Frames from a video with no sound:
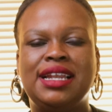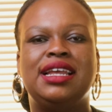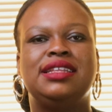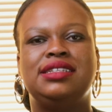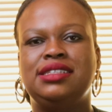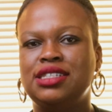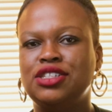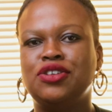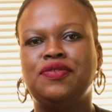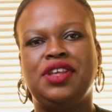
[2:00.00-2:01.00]
but like the
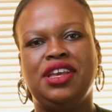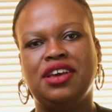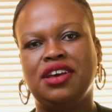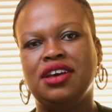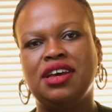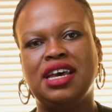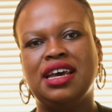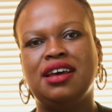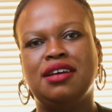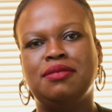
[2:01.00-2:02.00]
seasons of the year,
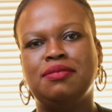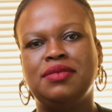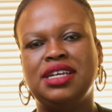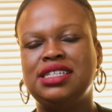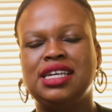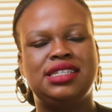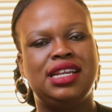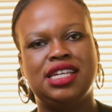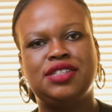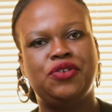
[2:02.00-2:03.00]
it
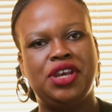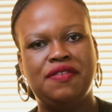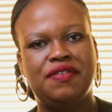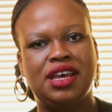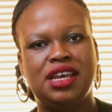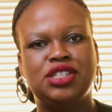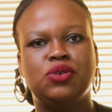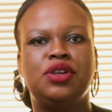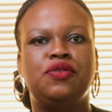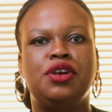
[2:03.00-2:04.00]
doesn't last forever. It's
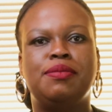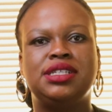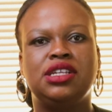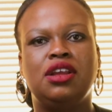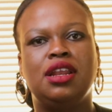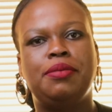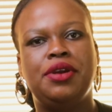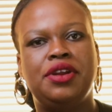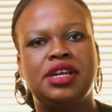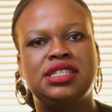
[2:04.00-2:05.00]
only for a particular
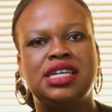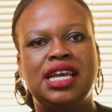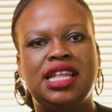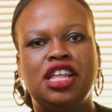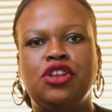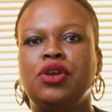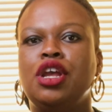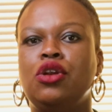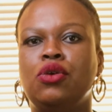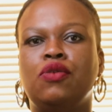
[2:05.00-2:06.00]
period. Then you
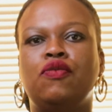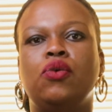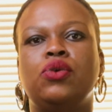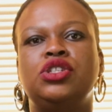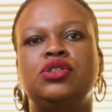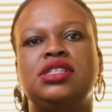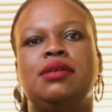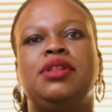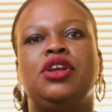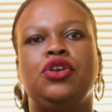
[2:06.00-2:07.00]
can look forward to
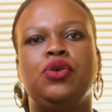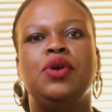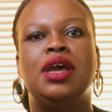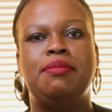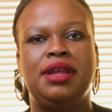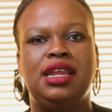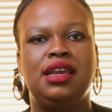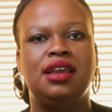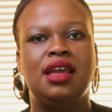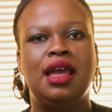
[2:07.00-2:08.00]
something new
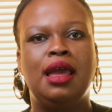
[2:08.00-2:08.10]
happening.